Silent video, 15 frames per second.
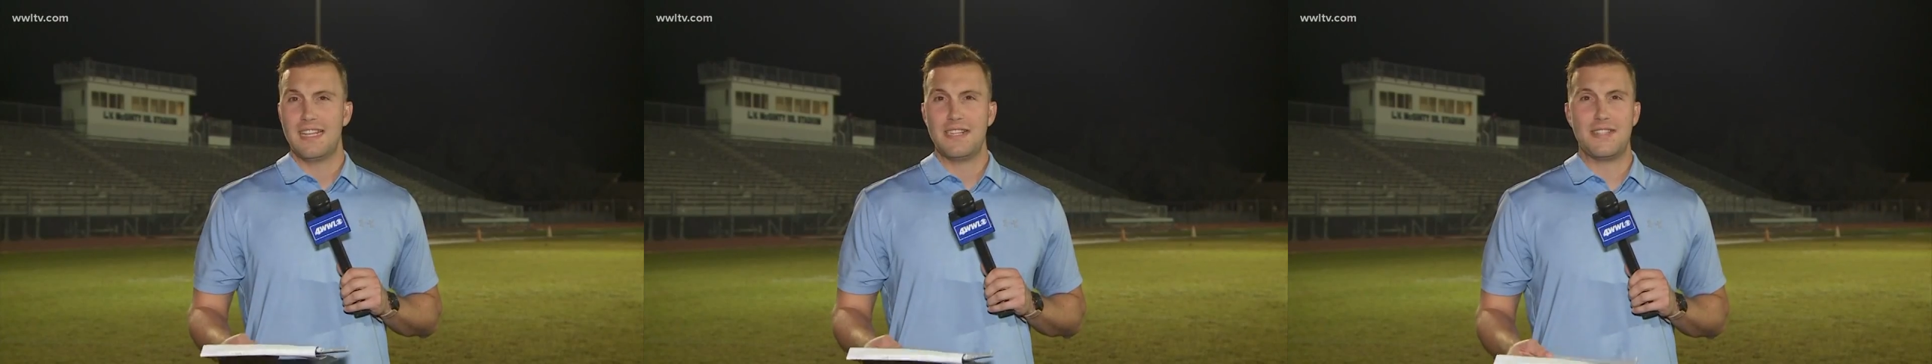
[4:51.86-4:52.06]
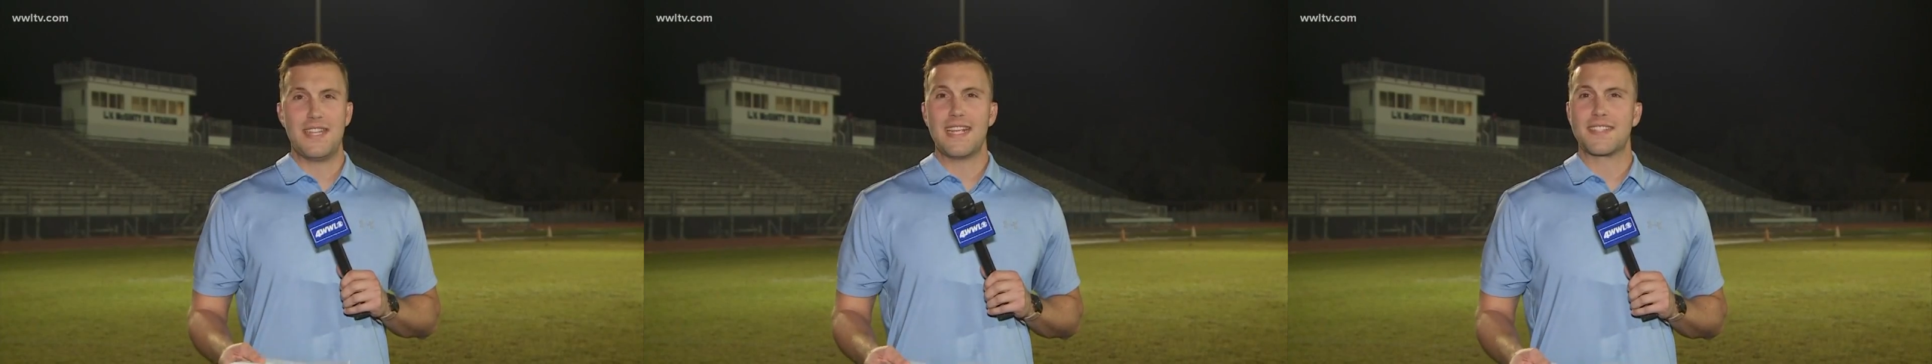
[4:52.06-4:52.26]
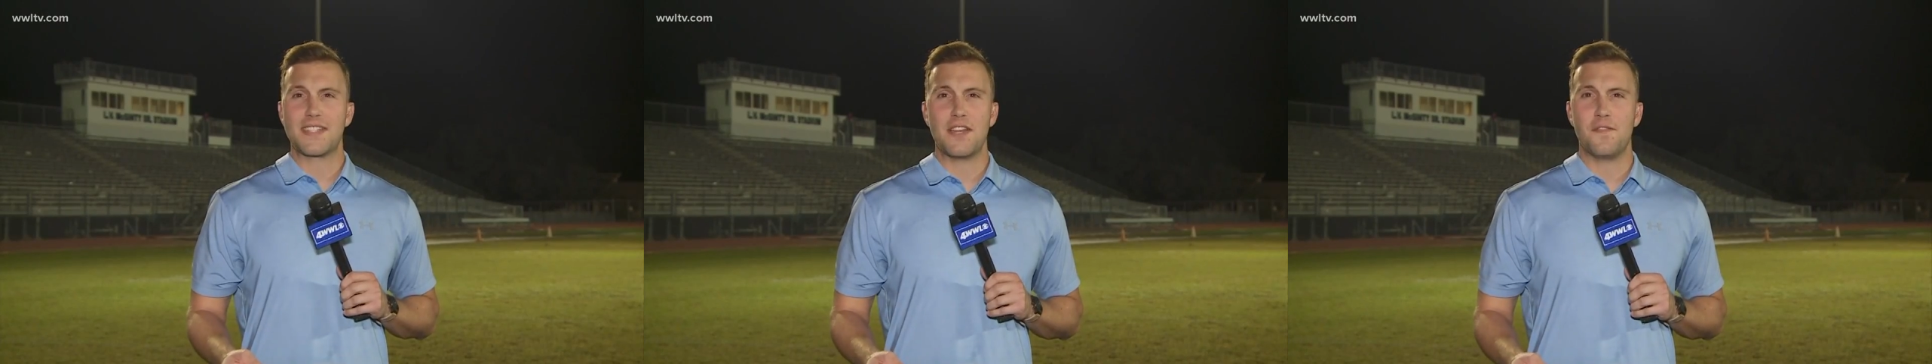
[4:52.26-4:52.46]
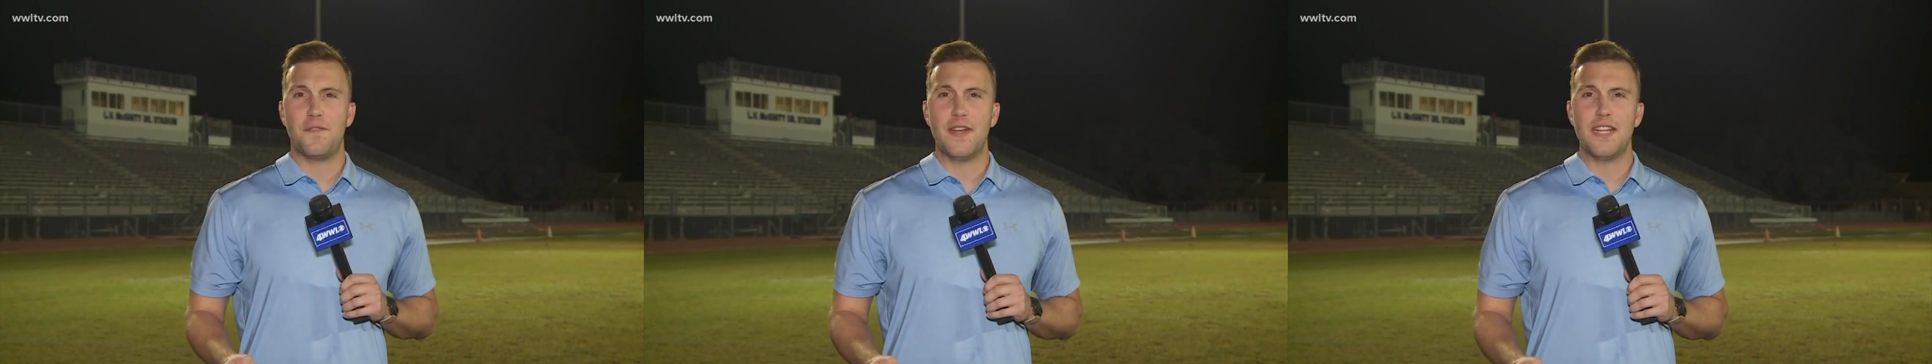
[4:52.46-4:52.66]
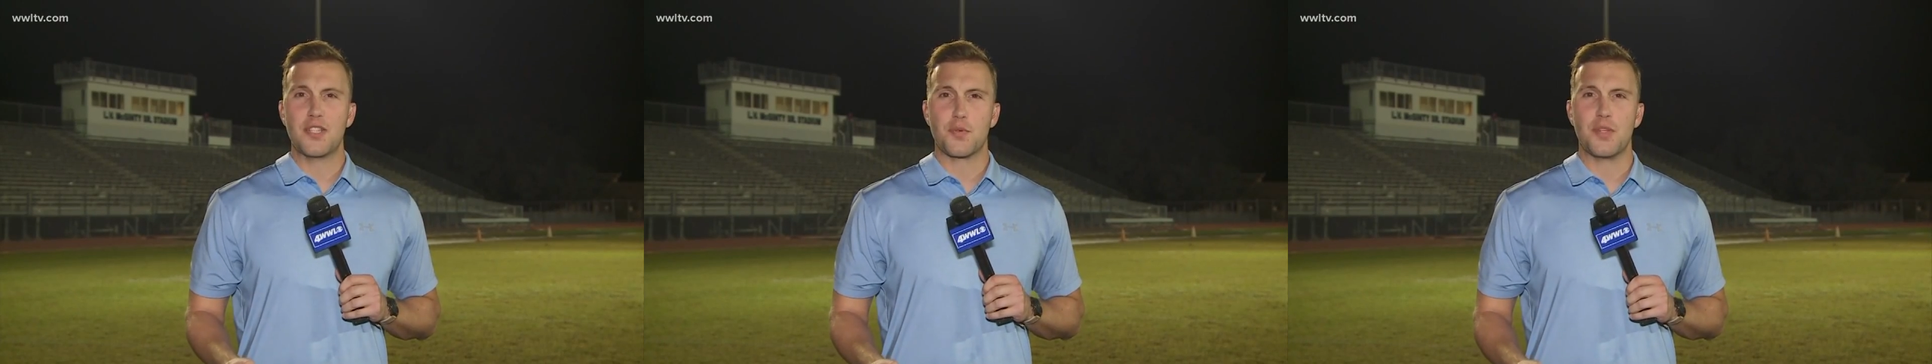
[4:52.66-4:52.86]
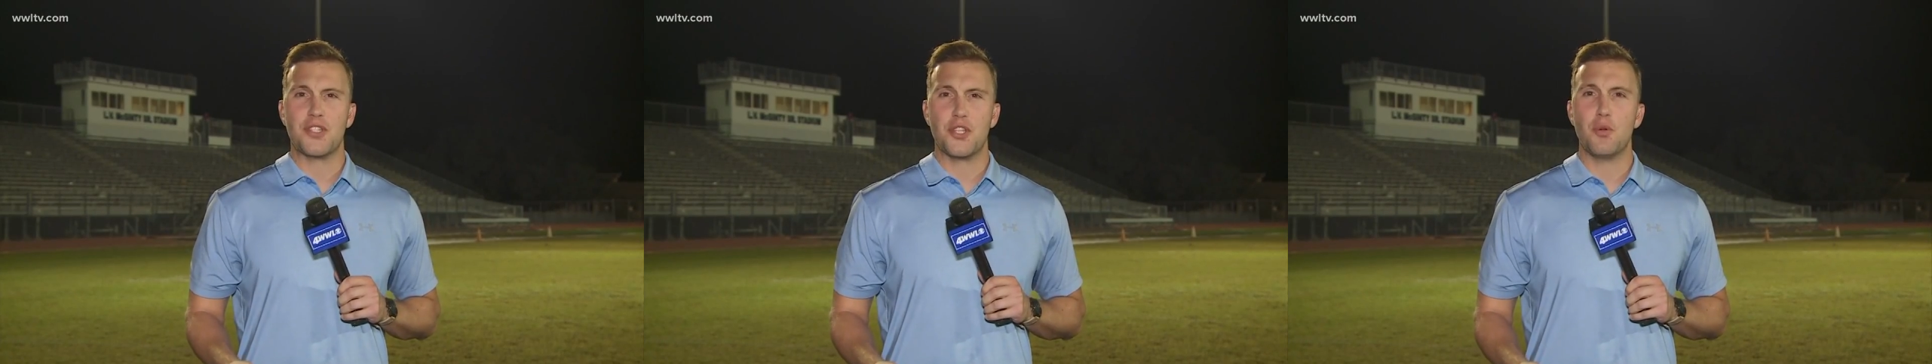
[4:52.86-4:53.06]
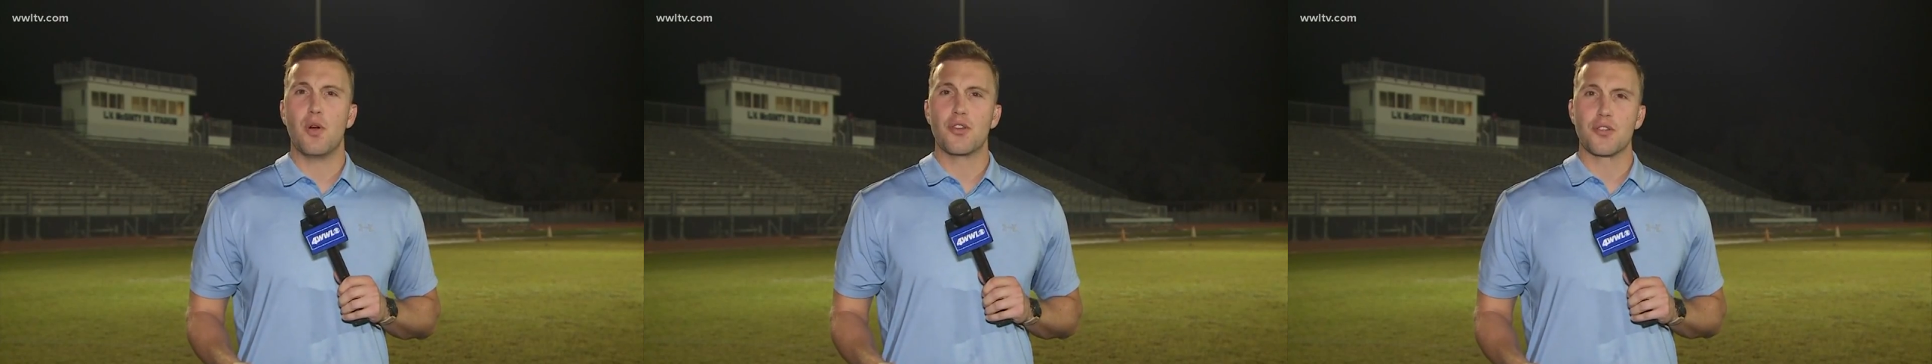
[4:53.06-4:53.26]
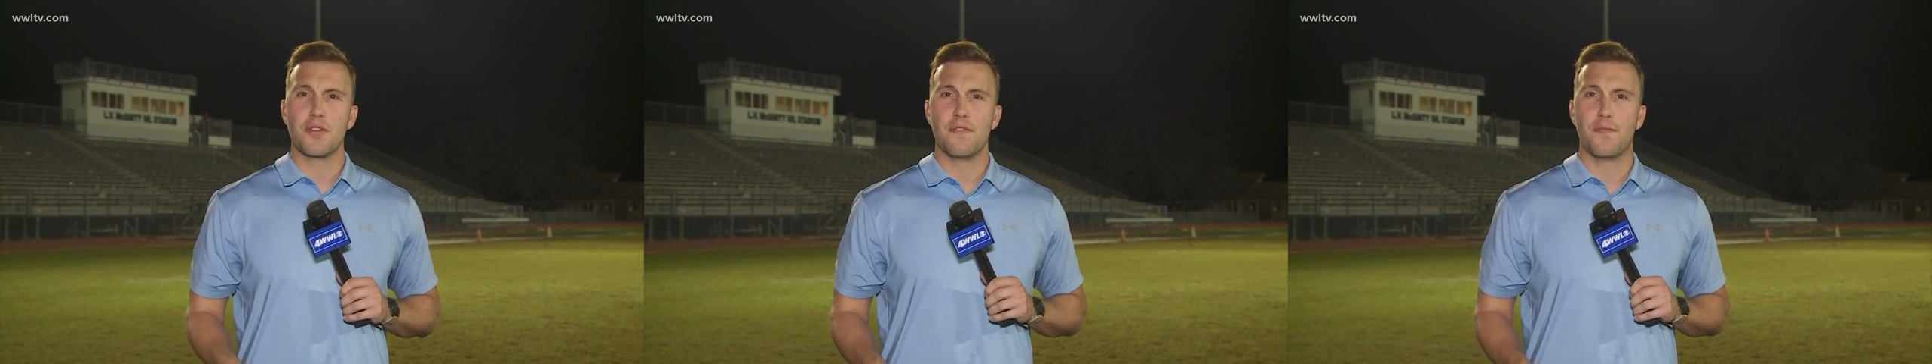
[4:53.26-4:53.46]
Dixon finished with
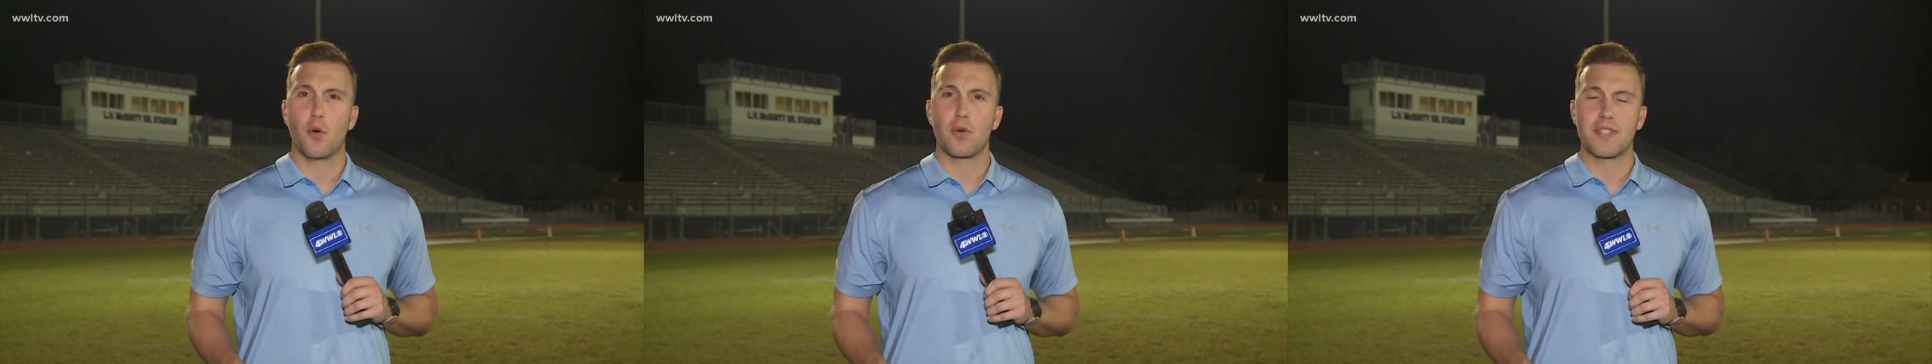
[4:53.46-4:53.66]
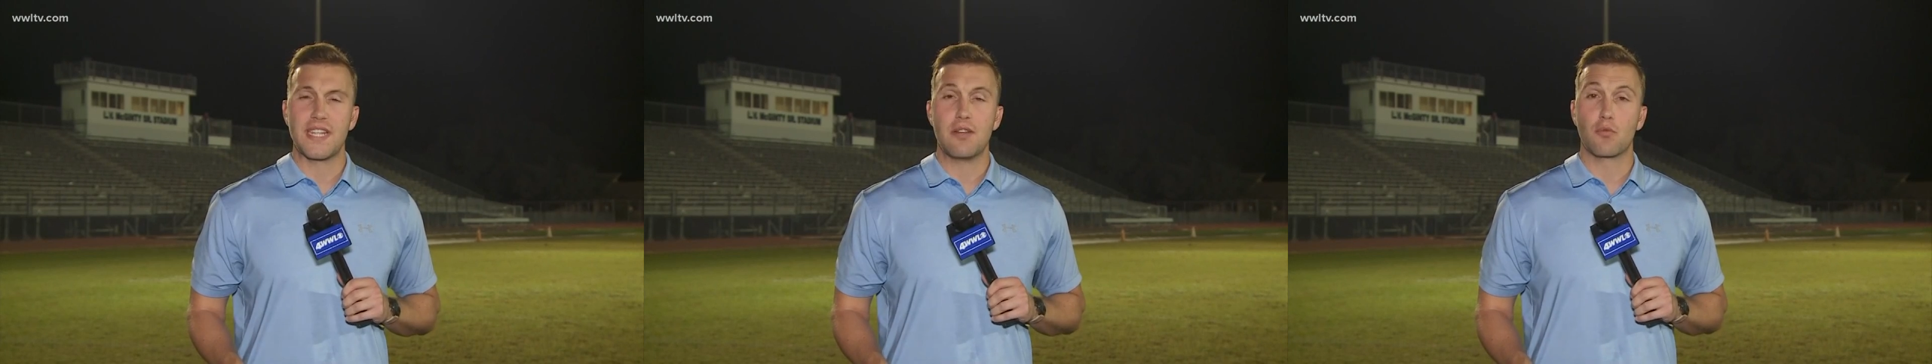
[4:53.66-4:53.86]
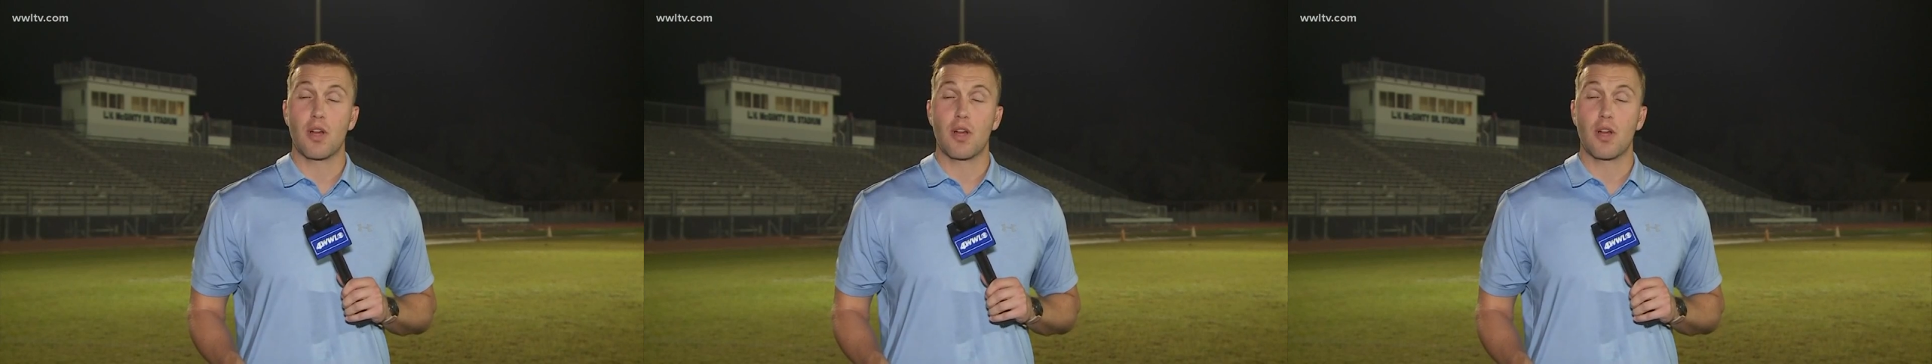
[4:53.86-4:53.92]
214